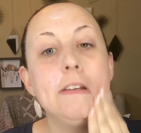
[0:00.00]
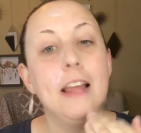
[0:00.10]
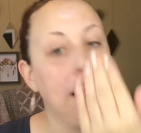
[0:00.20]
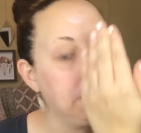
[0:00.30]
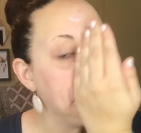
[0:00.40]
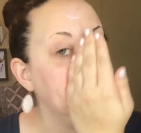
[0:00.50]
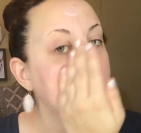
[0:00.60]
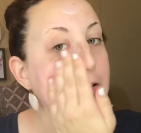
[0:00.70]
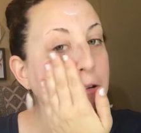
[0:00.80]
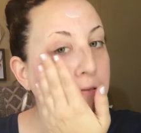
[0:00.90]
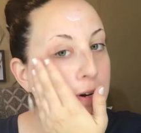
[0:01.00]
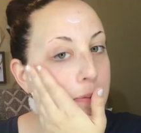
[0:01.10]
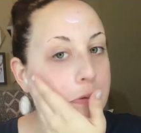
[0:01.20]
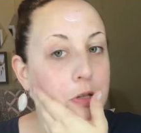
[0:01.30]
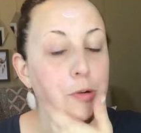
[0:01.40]
Now, you don't want to
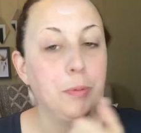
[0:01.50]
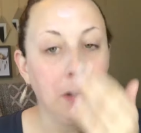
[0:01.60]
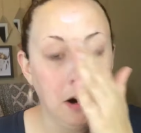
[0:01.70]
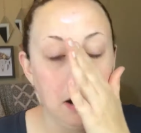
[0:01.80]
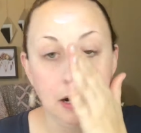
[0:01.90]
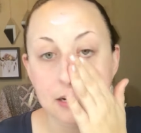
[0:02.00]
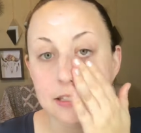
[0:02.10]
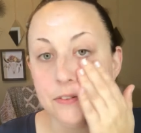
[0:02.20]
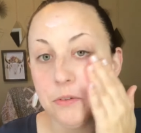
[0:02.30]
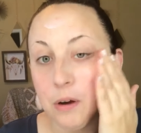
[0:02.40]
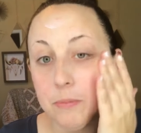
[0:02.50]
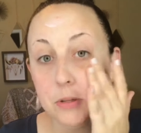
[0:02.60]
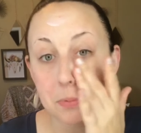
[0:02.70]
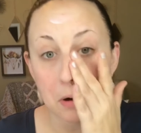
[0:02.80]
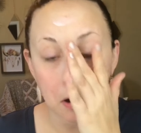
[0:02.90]
rub super hard because if you rub
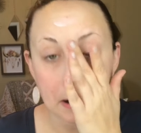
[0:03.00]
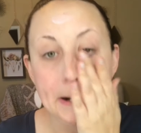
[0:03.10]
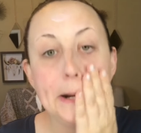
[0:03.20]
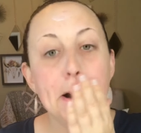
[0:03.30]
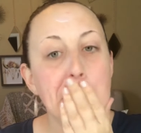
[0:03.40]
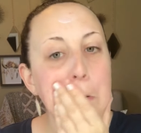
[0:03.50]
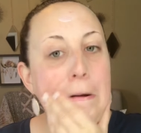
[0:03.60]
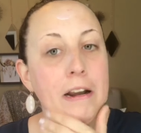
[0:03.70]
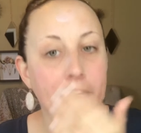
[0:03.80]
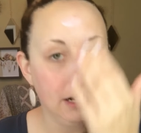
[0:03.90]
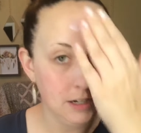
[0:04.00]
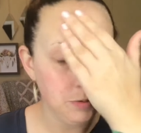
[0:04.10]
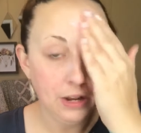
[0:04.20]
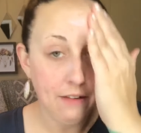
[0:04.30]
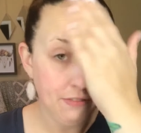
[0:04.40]
super hard on areas
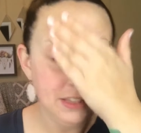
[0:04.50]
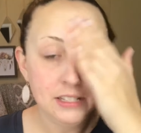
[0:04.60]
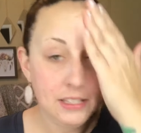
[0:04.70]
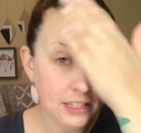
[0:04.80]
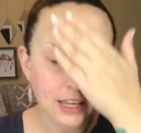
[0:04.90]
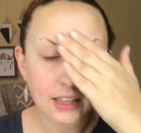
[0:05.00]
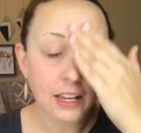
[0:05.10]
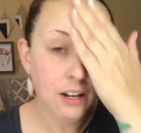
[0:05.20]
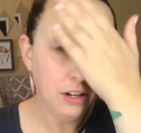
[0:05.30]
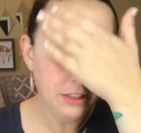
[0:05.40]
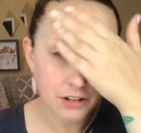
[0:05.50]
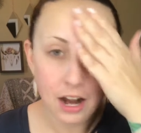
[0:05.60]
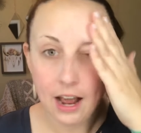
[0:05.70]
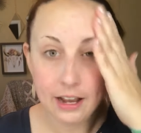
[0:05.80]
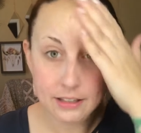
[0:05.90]
where you have thin skin, like underneath your
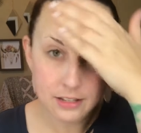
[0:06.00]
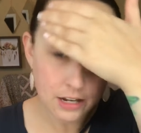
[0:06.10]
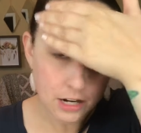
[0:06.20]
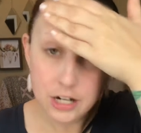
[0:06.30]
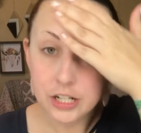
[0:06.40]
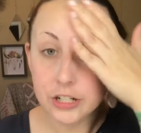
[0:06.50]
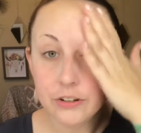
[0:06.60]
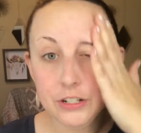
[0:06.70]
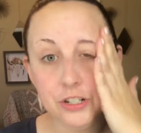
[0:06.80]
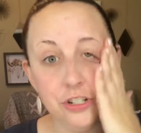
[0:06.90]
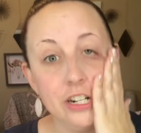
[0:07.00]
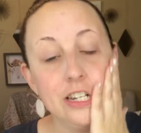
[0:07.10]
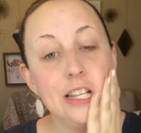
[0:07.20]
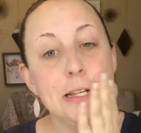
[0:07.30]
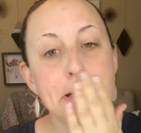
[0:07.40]
eyes, you're going to stretch that